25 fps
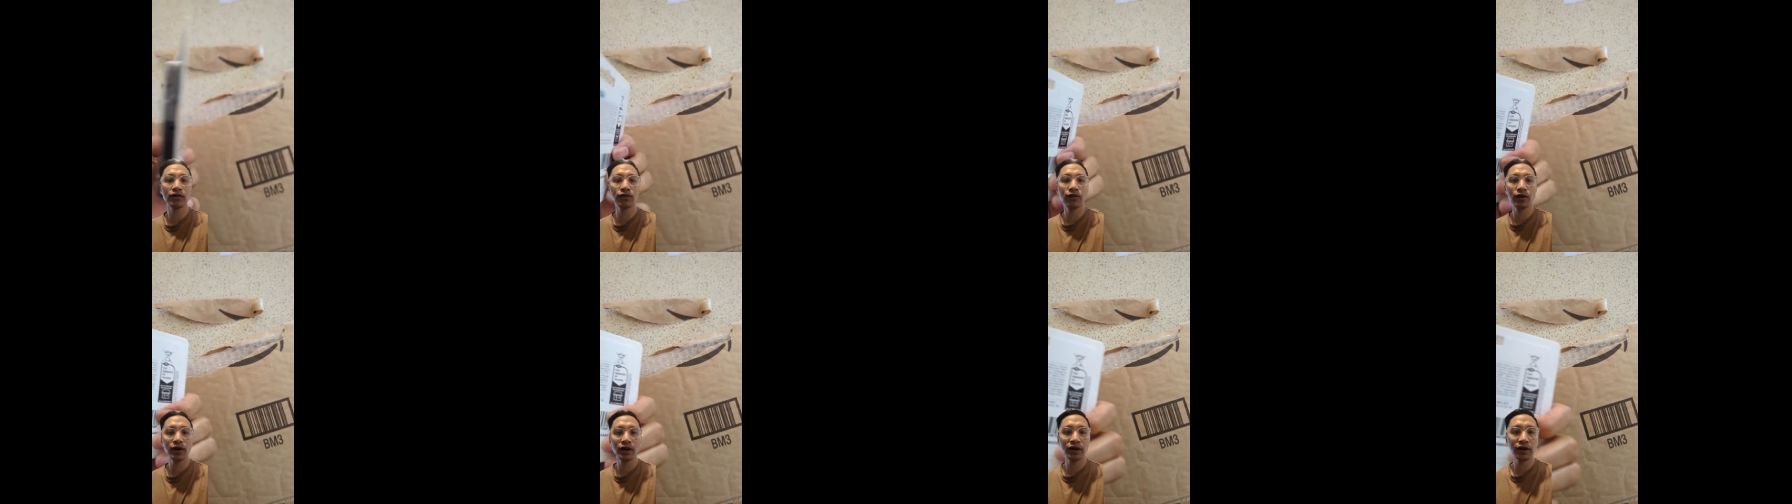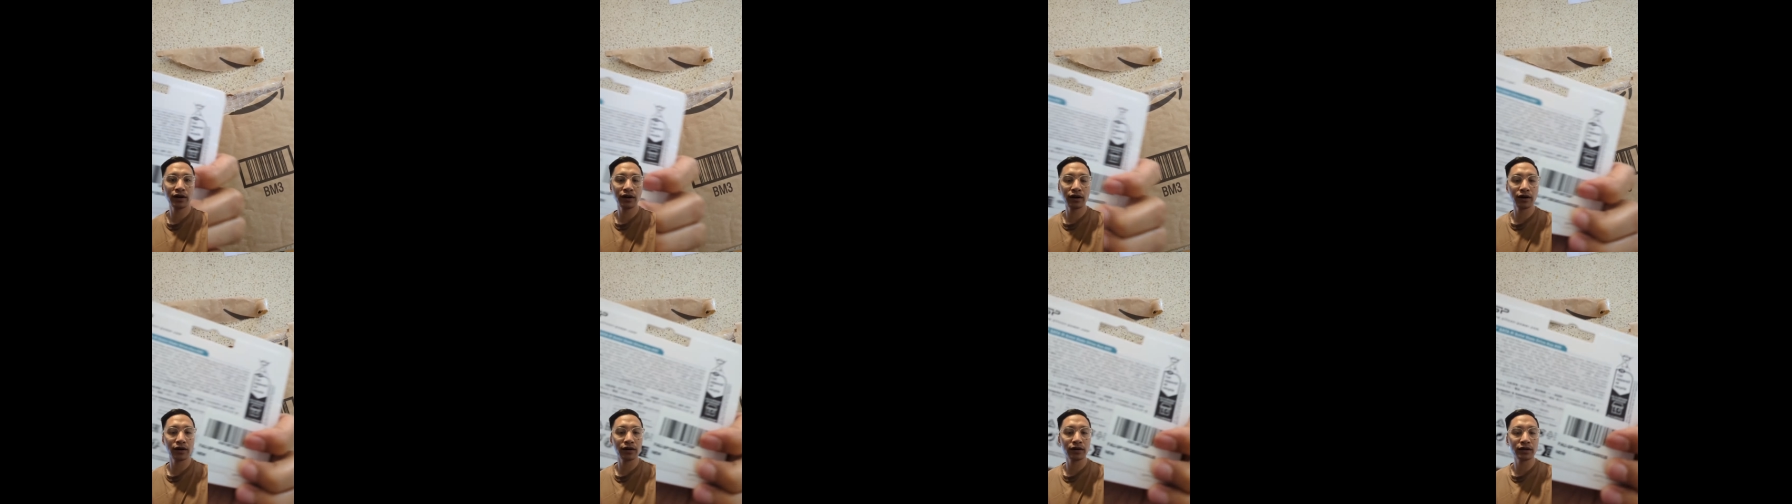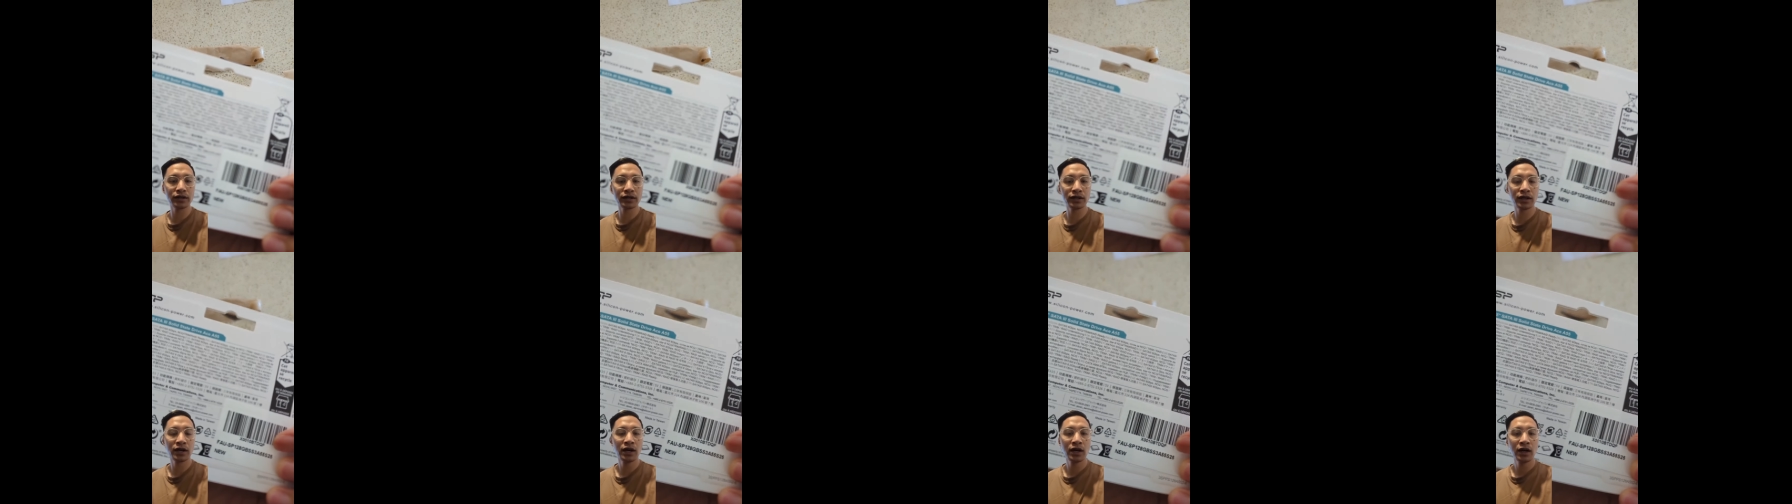
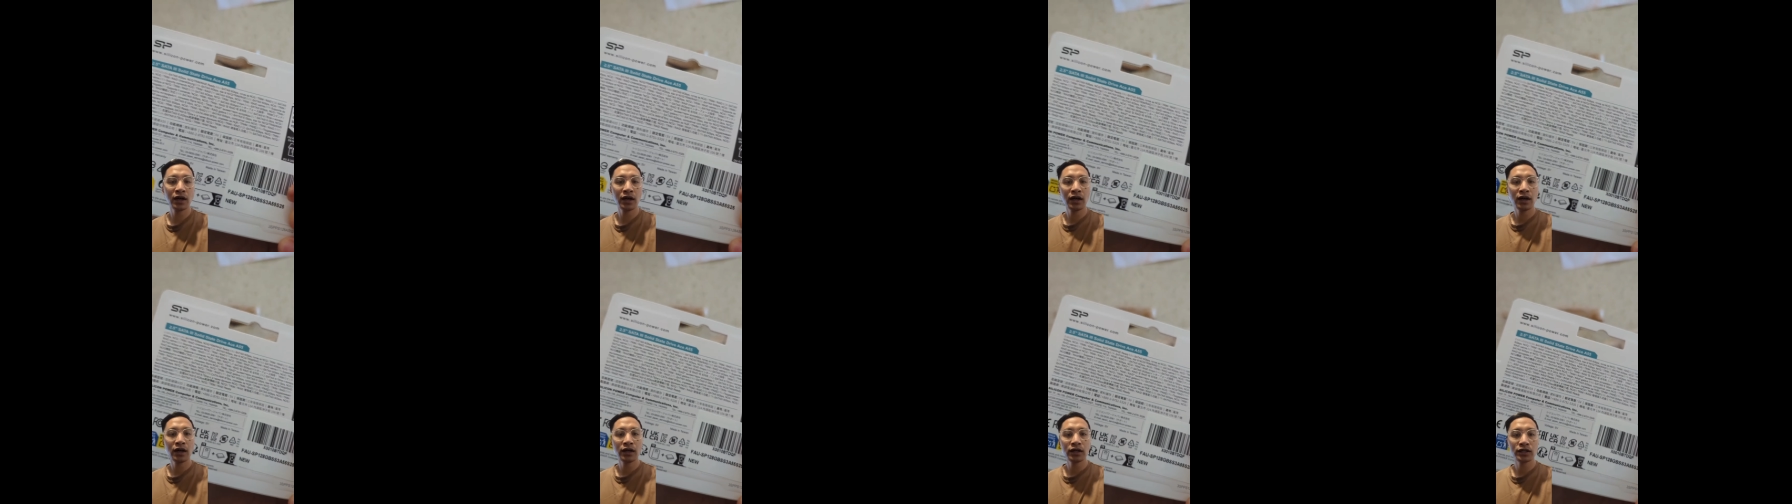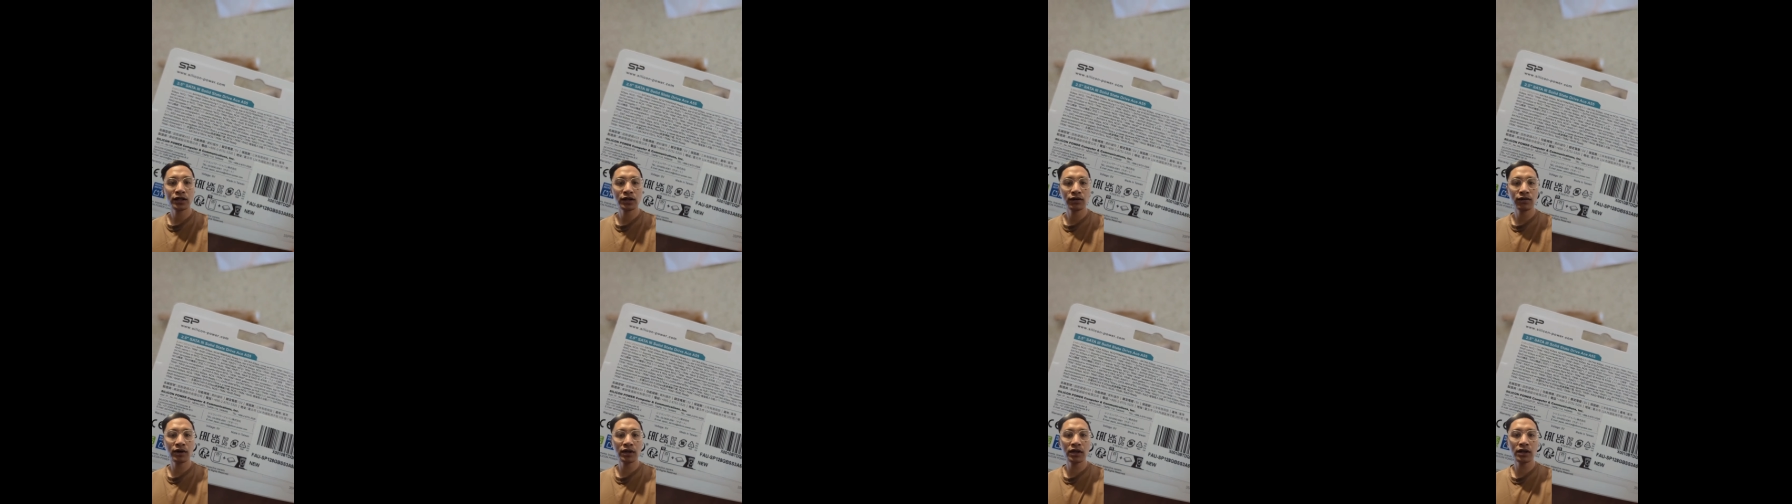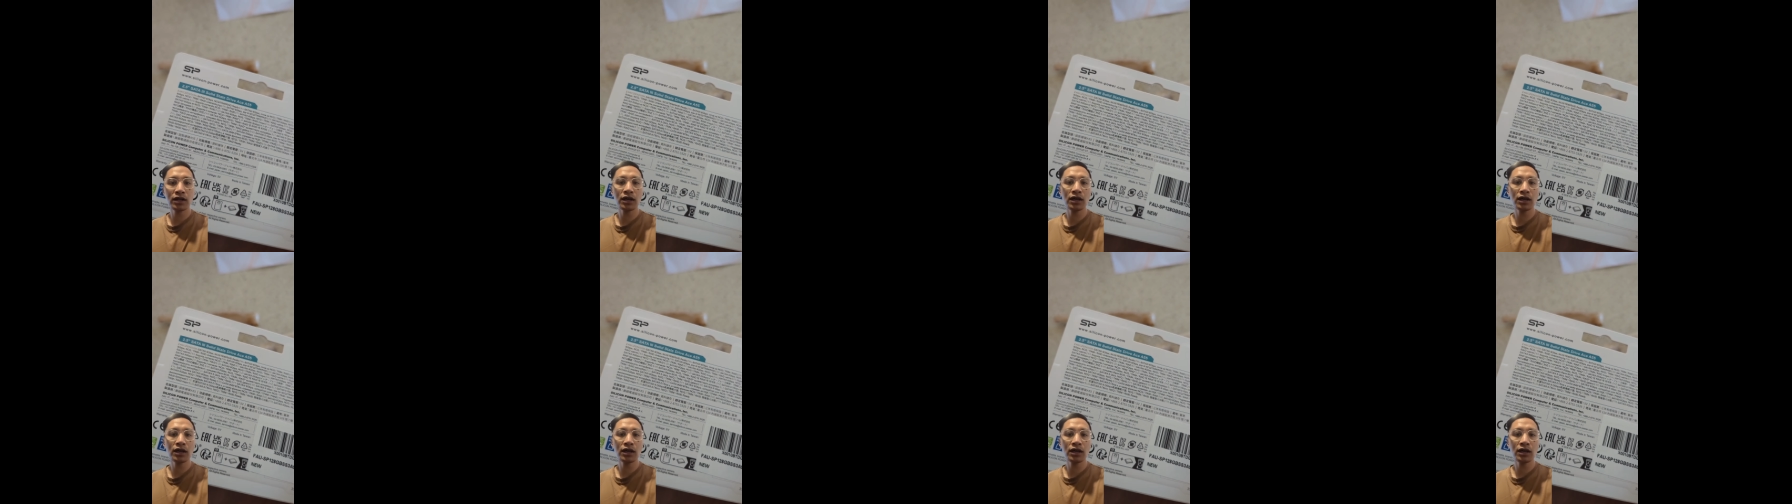Windows. So with